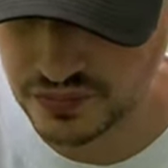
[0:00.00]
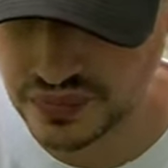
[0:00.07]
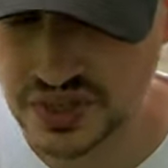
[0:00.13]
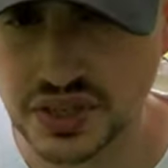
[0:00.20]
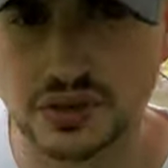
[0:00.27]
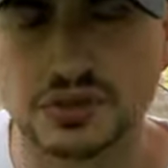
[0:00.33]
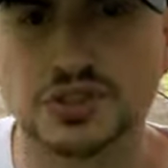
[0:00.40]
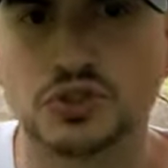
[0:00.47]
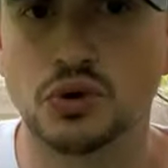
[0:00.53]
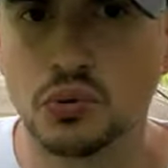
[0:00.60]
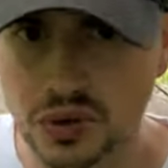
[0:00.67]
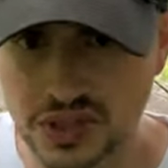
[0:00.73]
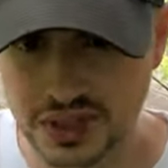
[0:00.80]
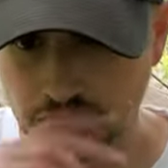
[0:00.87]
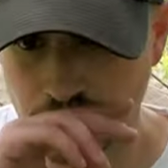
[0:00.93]
know, so it
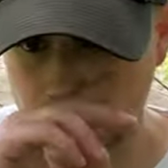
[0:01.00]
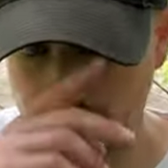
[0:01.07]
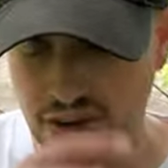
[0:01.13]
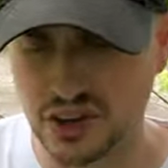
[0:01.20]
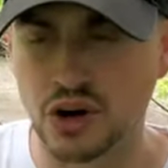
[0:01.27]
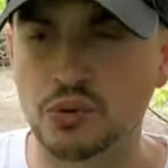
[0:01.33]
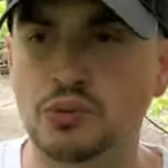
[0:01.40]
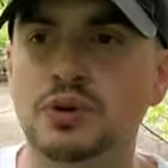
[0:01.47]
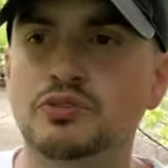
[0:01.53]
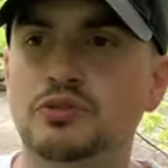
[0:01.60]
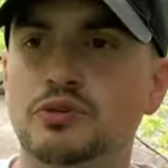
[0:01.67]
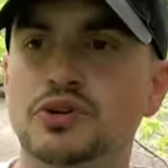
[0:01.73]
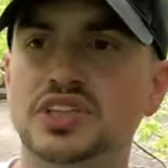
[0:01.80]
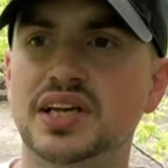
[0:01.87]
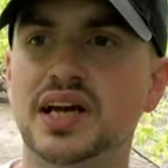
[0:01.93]
wasn't bad at all. When we
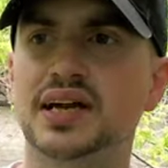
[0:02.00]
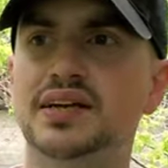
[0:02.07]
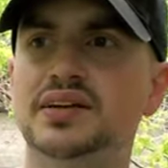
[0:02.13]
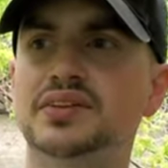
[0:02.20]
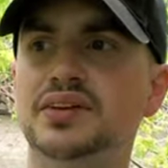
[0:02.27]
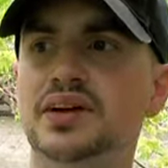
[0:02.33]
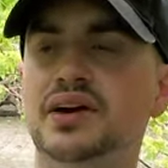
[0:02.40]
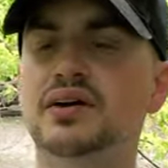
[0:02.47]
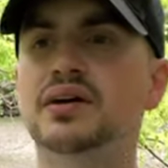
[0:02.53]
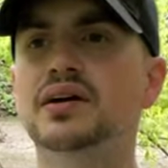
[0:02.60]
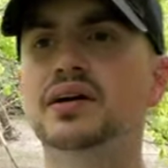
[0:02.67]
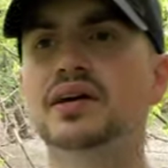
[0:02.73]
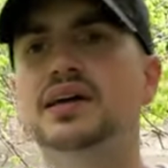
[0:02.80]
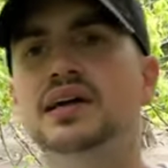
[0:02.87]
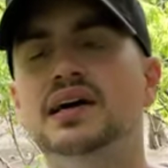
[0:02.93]
first got in there,
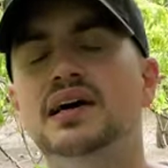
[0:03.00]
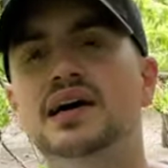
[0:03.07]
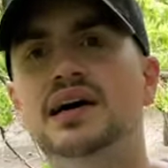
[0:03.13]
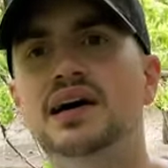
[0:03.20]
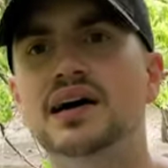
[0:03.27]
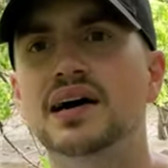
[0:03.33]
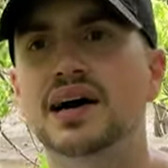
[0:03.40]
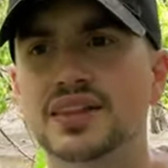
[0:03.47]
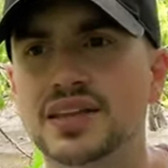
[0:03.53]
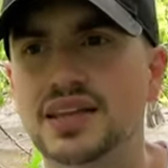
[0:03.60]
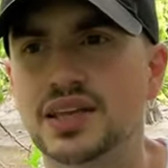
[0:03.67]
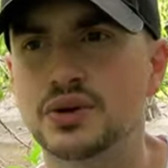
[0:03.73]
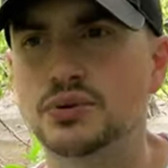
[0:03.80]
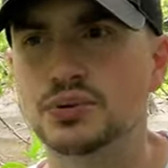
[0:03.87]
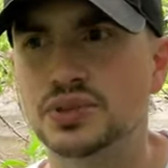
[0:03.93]
I
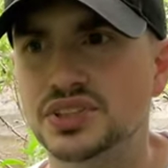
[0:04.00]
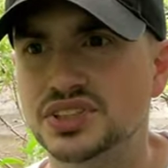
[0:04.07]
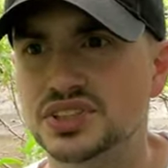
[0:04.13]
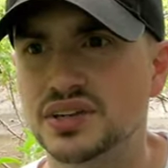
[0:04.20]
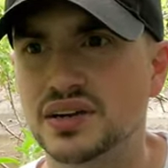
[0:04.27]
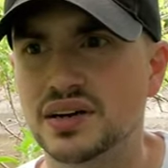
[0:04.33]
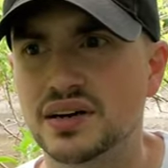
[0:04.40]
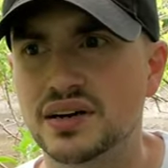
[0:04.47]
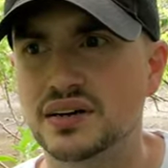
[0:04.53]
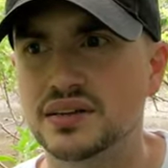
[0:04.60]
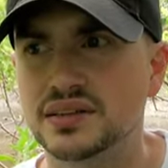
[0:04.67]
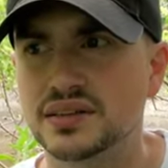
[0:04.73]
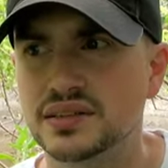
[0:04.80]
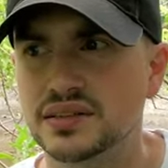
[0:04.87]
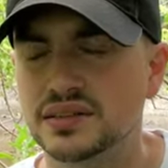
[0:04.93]
think it was, I
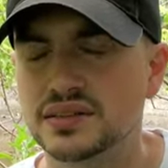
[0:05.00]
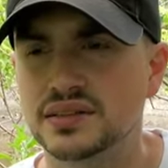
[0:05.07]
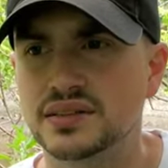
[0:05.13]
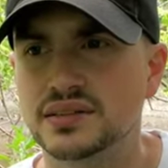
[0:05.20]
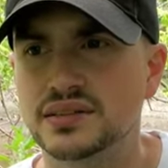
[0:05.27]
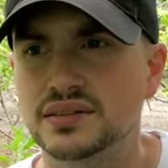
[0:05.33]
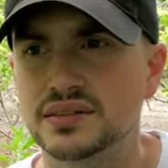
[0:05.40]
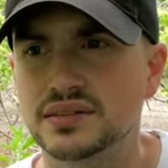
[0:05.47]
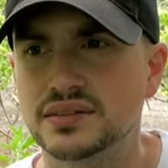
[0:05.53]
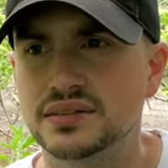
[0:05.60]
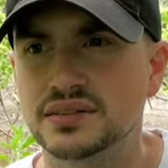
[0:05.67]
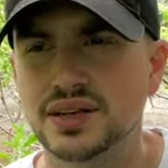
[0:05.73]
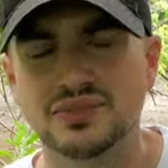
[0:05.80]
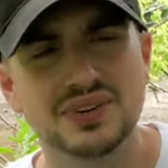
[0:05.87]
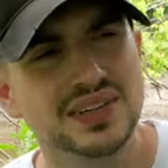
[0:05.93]

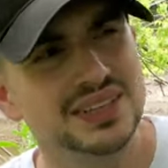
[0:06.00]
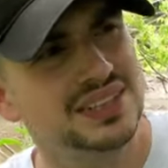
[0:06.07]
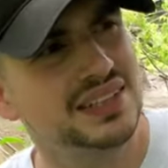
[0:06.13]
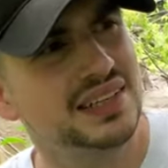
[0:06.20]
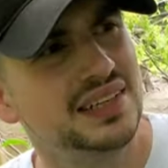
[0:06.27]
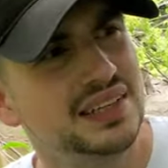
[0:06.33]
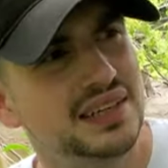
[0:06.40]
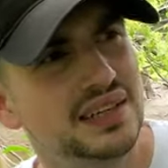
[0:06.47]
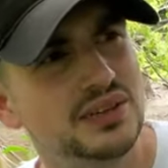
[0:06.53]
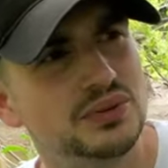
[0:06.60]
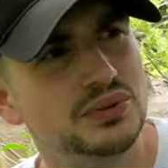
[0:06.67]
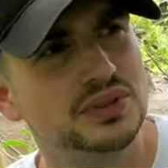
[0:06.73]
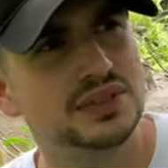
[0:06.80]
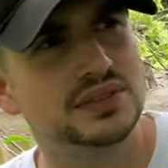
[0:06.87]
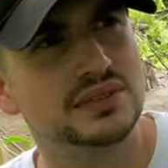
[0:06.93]

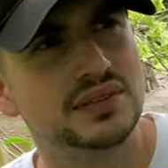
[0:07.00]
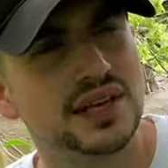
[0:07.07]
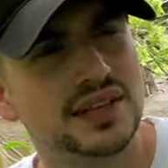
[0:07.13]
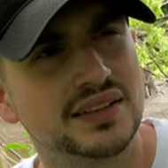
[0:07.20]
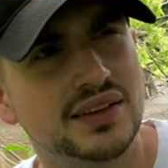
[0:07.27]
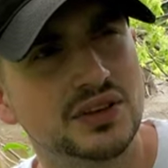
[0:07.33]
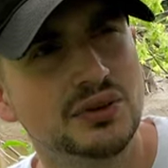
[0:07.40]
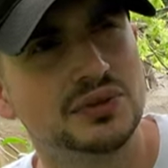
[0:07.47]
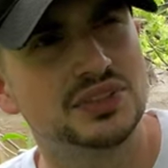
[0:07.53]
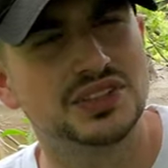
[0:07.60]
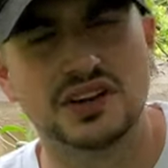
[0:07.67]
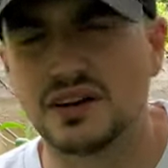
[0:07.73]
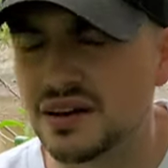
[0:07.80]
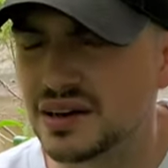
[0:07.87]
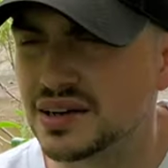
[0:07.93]
thought it was
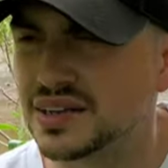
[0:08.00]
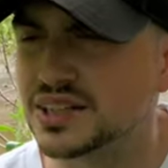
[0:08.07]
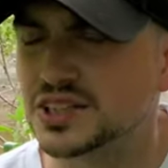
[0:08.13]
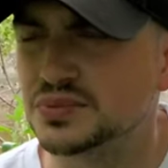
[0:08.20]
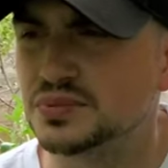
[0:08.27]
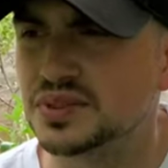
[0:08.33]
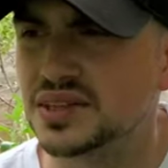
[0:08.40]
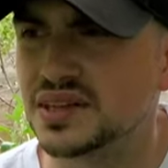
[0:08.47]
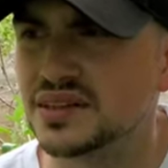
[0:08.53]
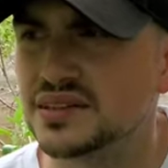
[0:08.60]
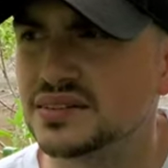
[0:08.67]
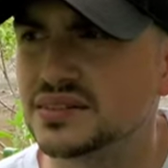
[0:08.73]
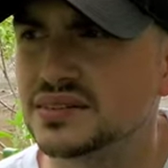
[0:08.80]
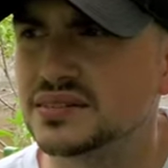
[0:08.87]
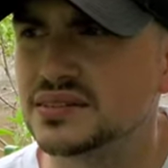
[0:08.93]
August, but that,
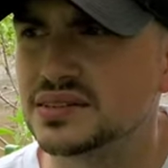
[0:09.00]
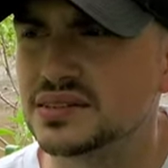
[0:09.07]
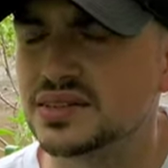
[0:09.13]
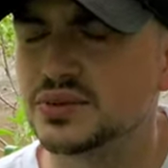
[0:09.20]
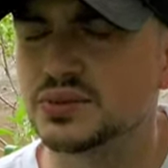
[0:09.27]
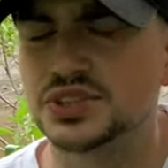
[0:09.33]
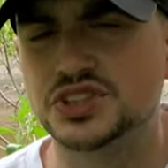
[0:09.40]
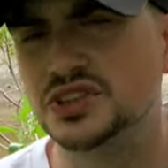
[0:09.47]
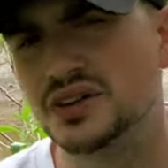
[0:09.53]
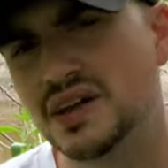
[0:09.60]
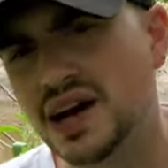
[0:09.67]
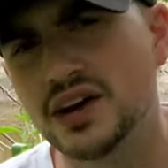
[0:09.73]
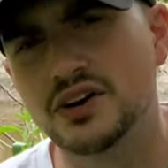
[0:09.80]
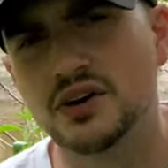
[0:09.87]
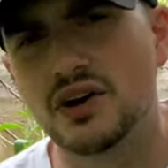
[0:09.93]
it was
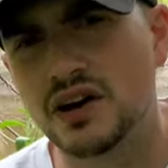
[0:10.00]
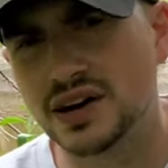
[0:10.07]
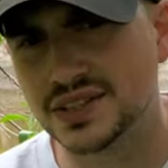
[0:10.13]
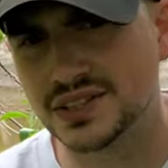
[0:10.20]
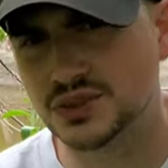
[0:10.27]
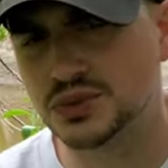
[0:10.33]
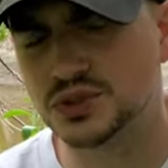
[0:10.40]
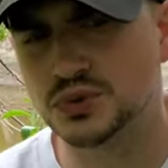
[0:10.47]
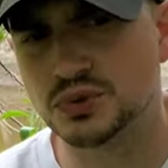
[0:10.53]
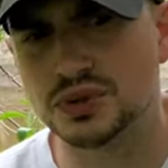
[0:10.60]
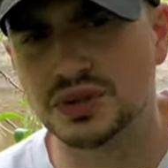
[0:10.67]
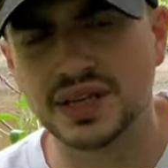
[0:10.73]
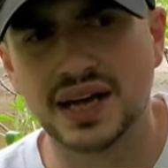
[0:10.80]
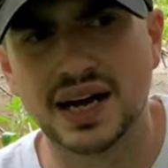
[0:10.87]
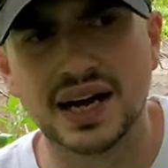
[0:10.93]
July or August. It was
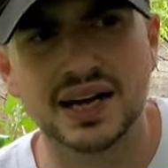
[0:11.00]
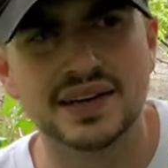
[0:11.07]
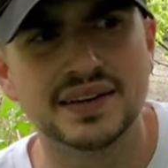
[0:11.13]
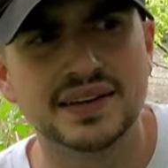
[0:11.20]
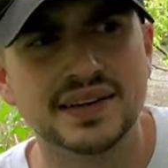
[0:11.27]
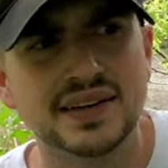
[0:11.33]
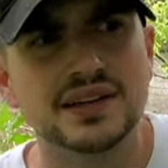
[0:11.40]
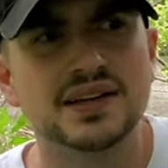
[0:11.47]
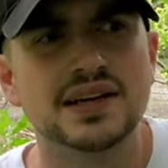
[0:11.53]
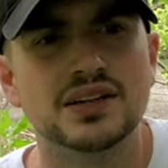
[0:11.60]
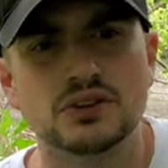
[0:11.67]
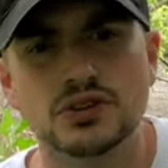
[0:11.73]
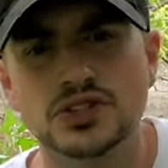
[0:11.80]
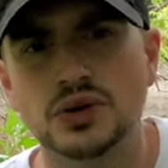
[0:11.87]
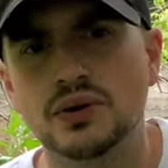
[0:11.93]
really hot, and
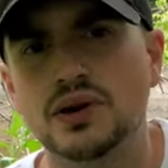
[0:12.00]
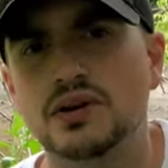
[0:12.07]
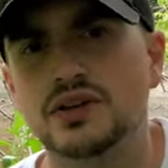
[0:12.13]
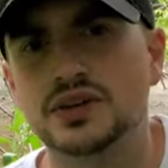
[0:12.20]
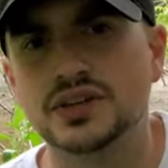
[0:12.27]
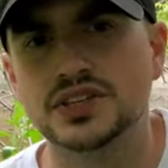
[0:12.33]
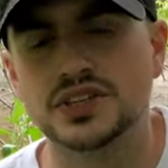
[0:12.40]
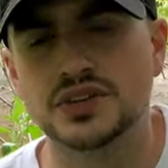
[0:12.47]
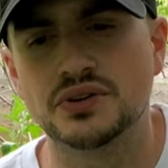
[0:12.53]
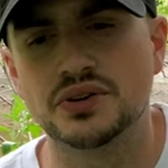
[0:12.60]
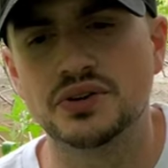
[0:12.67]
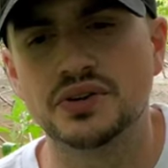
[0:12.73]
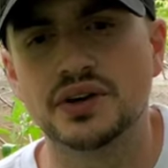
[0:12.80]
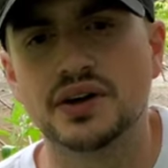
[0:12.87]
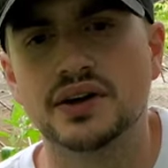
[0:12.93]
there's no air conditioner
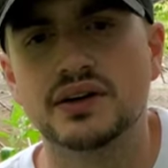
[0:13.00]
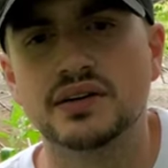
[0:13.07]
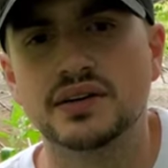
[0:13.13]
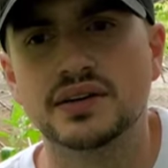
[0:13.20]
in there,